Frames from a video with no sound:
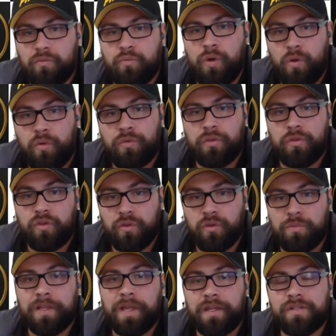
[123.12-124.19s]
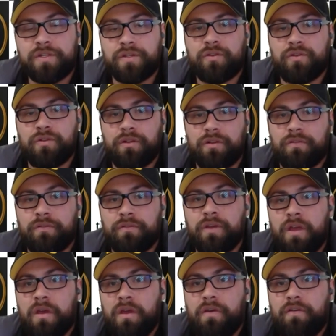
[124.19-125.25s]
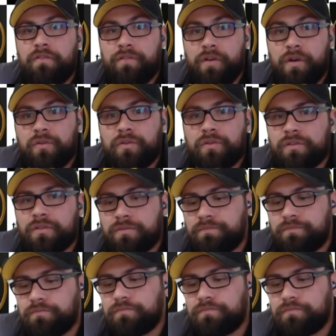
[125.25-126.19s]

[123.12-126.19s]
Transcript: wealth accumulation kind of focus.